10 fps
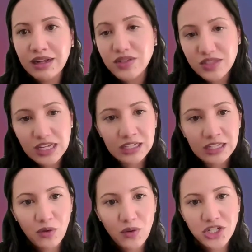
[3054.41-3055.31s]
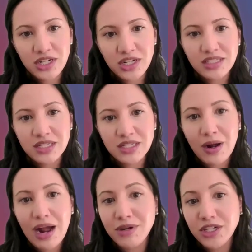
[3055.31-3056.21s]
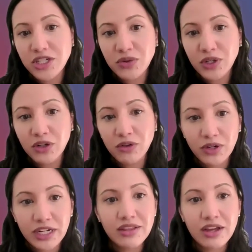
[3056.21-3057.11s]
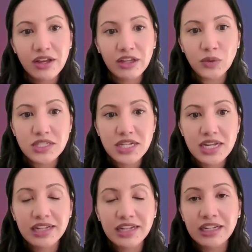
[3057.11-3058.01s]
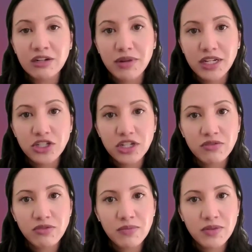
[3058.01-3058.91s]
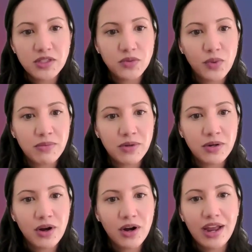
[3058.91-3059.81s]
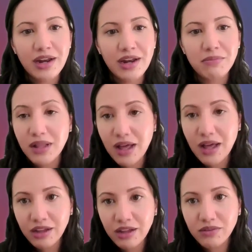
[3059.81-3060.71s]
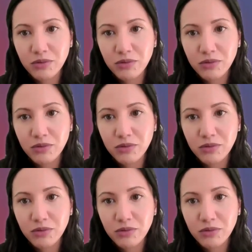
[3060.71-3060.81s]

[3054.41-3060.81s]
The second question is about how much you agree that you will take information from this webinar and apply it